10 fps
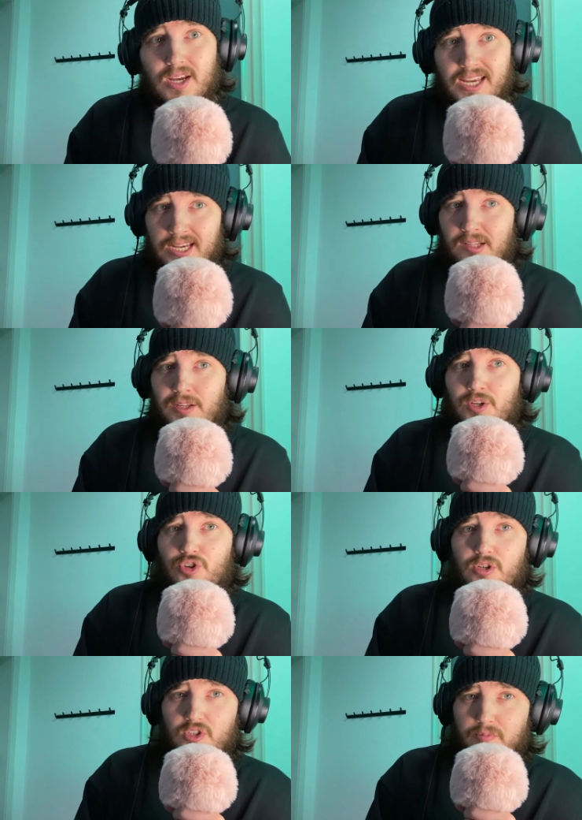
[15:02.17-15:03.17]

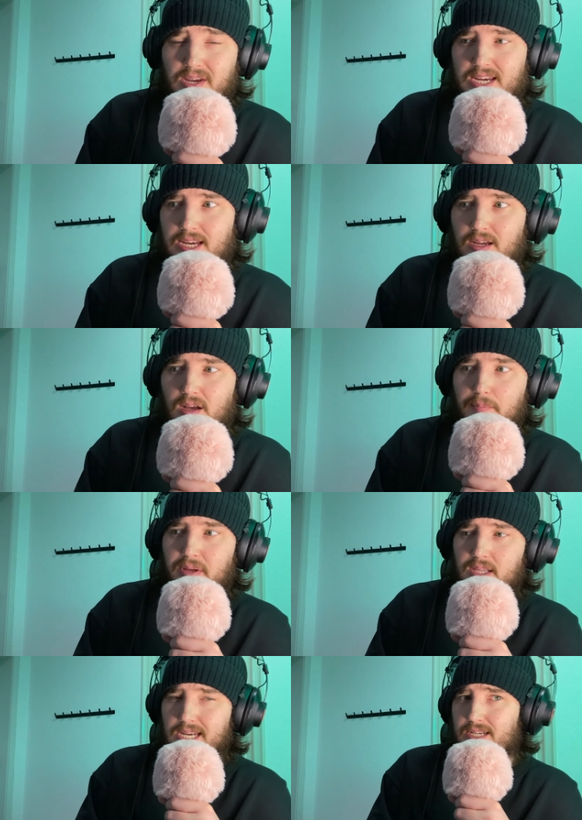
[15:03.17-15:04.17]
English speaking
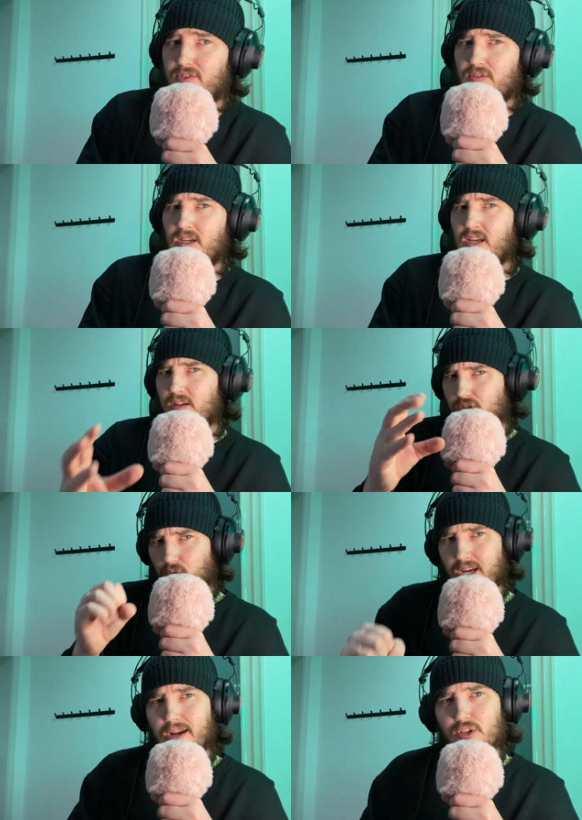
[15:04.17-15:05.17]
abilities. So
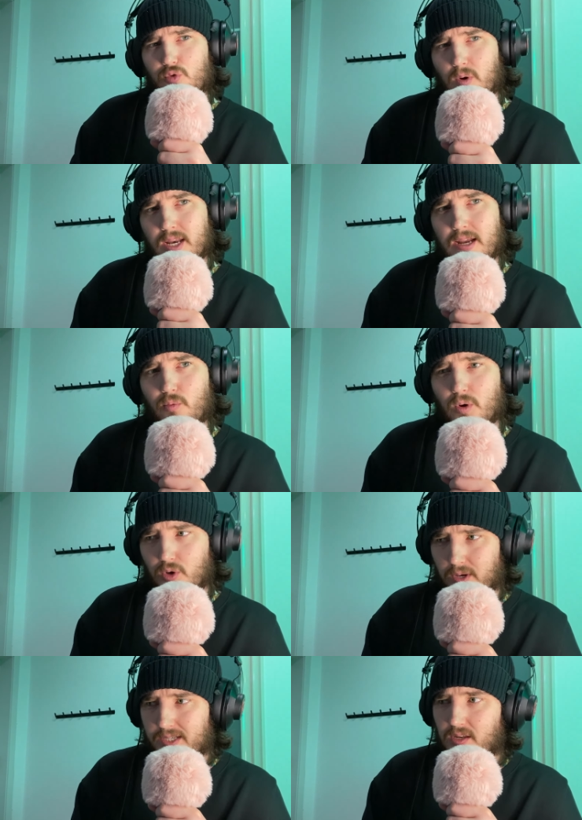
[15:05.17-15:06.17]
here's what we're
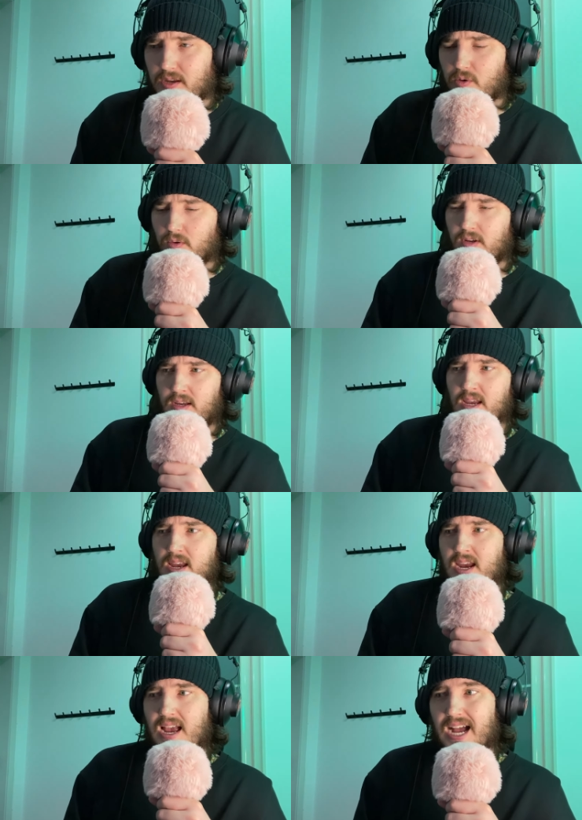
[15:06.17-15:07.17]
going to do.
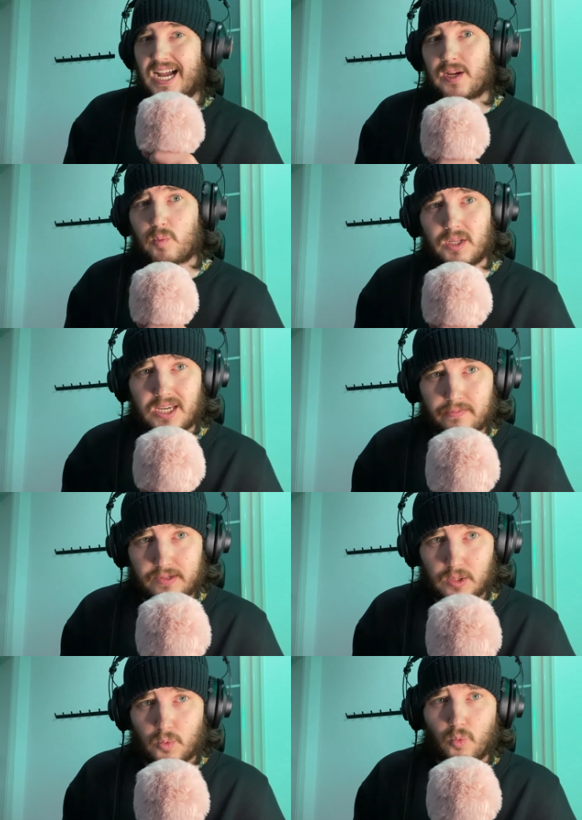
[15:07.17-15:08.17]
I will give
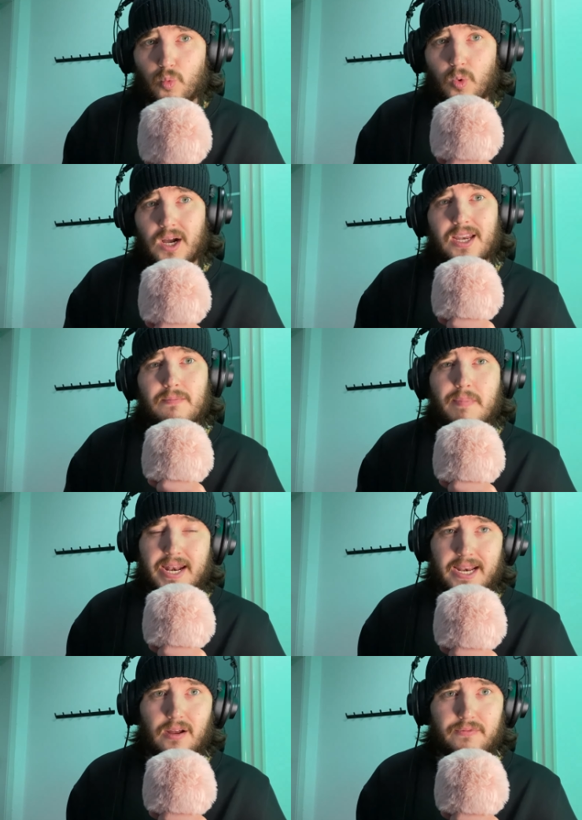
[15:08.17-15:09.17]
you 1
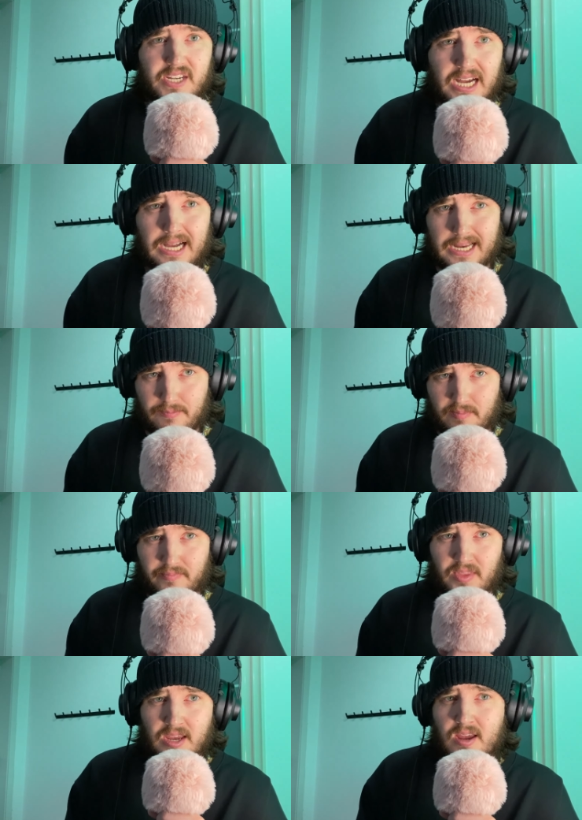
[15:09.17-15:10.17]
minute of time.
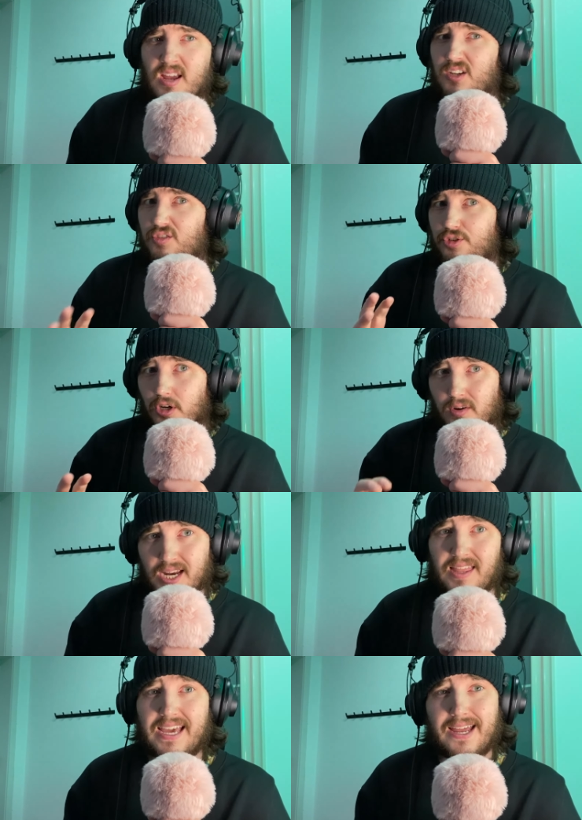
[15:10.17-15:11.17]

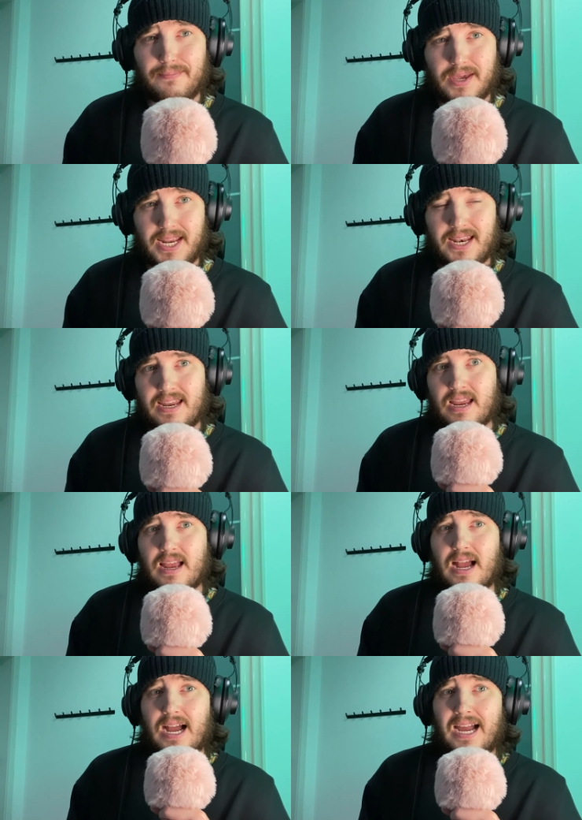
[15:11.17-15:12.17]
During that minute,
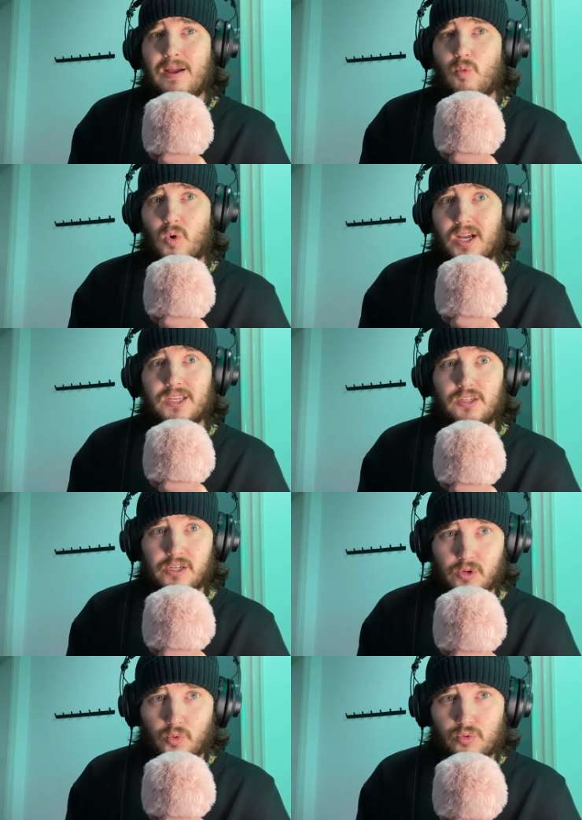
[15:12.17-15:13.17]
I want
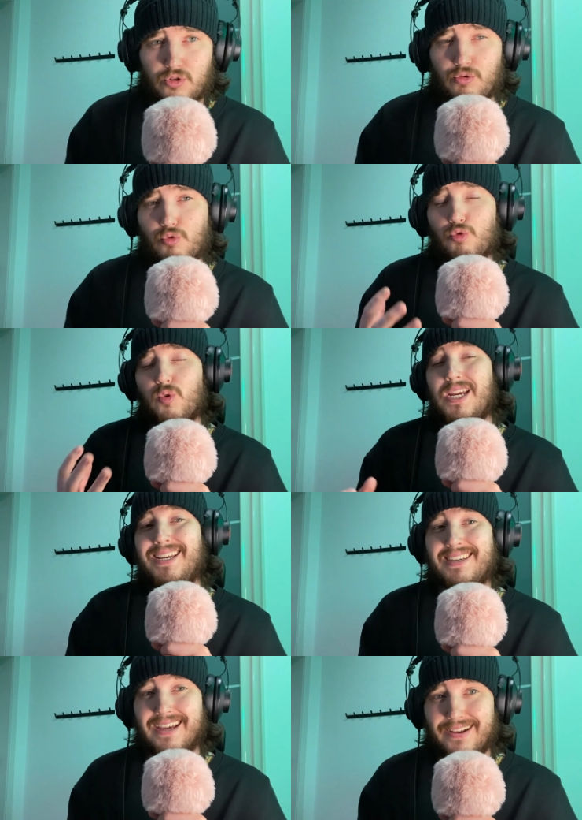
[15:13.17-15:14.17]
you to
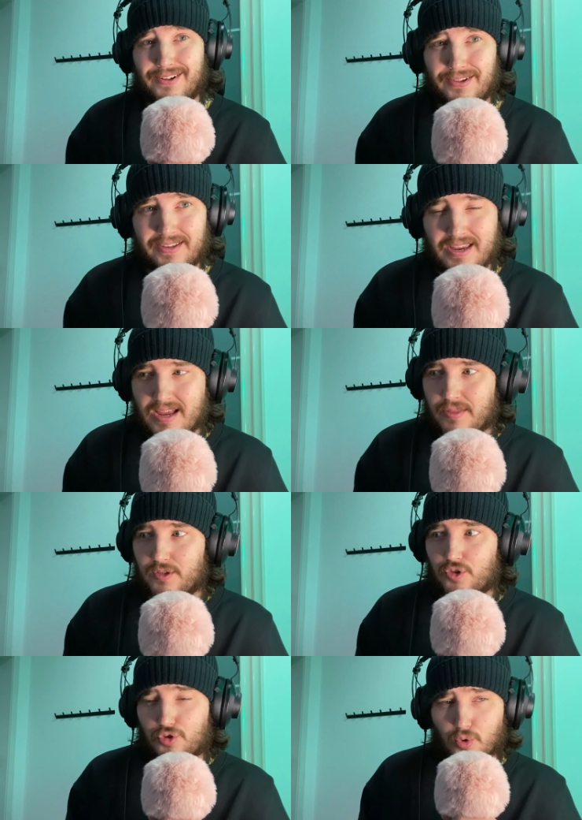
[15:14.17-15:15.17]
retell the
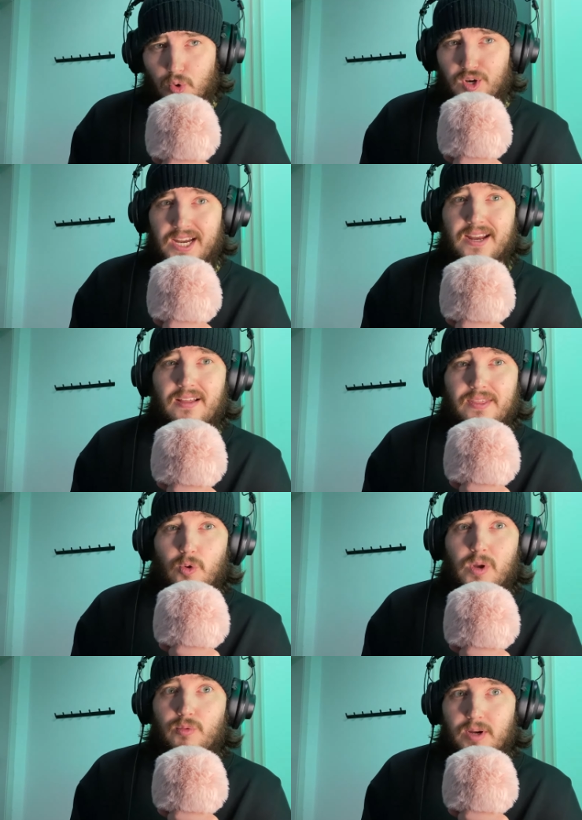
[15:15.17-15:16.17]
story
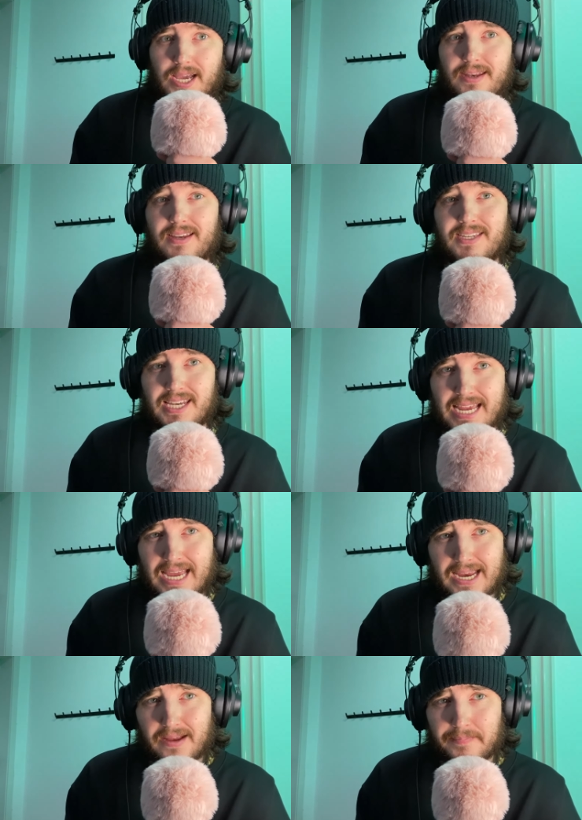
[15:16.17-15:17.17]
that we read
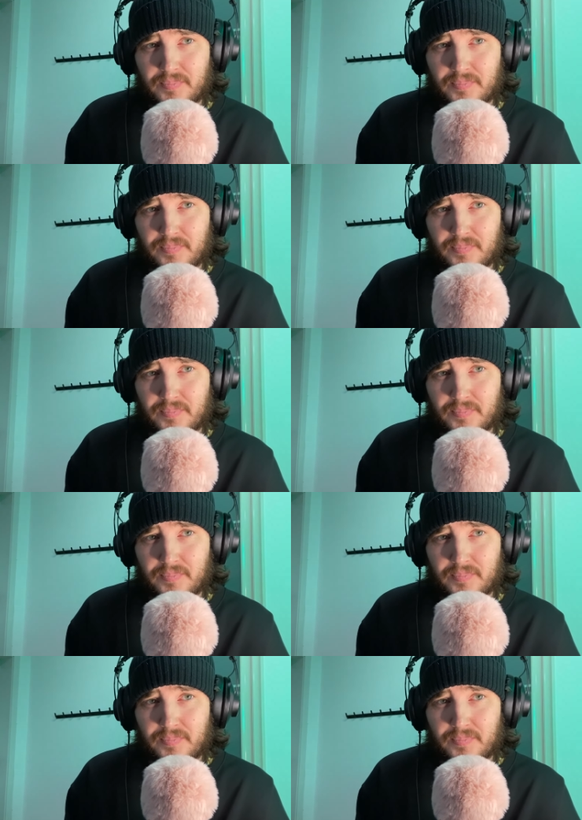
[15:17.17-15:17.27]
today.